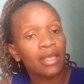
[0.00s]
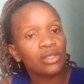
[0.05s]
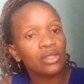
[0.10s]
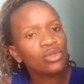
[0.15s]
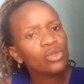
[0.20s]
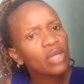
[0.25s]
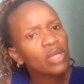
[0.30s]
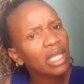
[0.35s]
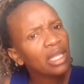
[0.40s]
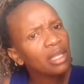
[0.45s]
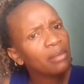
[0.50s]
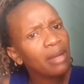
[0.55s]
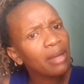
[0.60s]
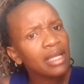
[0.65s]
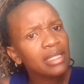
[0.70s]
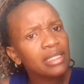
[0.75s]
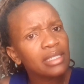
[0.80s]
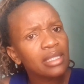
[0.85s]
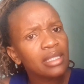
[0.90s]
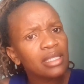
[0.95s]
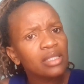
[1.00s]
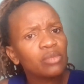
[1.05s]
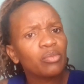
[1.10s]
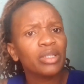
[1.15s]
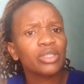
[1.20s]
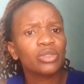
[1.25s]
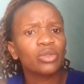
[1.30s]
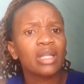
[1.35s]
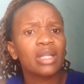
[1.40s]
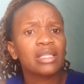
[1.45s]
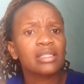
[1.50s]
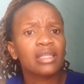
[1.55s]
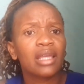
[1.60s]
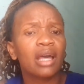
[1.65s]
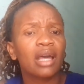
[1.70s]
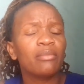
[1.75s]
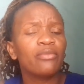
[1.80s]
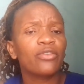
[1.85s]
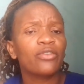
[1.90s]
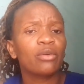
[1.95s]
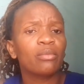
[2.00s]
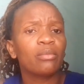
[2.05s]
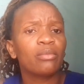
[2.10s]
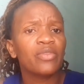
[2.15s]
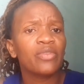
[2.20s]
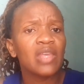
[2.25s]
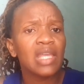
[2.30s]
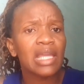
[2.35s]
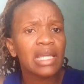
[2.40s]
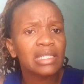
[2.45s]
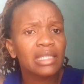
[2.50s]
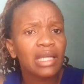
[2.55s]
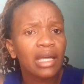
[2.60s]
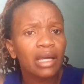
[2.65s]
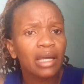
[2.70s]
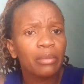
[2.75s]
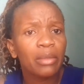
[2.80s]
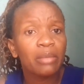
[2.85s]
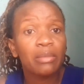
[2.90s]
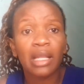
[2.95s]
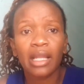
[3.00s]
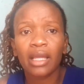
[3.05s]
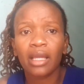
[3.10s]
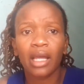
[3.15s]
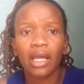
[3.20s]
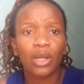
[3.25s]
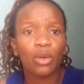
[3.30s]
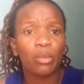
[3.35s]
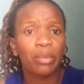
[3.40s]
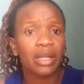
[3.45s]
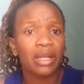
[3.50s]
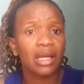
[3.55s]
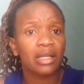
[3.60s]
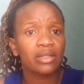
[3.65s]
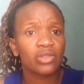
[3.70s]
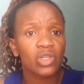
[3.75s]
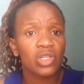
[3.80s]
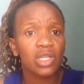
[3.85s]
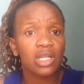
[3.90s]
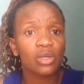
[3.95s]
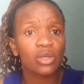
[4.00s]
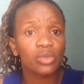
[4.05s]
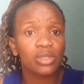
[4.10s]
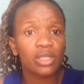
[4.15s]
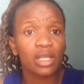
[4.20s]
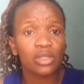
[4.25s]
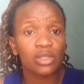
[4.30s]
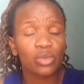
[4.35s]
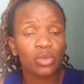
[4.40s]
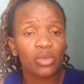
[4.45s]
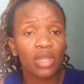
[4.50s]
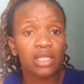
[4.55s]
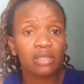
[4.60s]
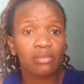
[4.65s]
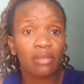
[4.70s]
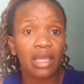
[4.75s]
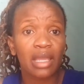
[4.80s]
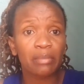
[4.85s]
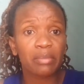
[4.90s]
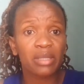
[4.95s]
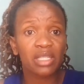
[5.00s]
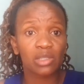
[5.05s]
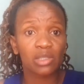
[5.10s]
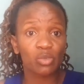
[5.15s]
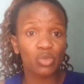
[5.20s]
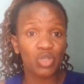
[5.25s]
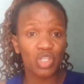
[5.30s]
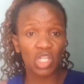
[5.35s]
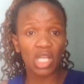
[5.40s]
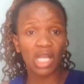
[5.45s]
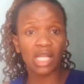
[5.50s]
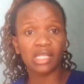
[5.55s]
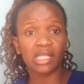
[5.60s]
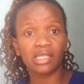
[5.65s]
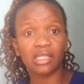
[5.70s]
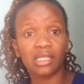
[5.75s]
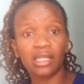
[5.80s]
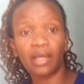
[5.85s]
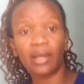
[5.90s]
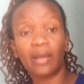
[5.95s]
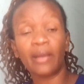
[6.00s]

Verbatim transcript: So you can imagine this person has come from theater, maybe like an open heart surgery, because that's that's my specialty.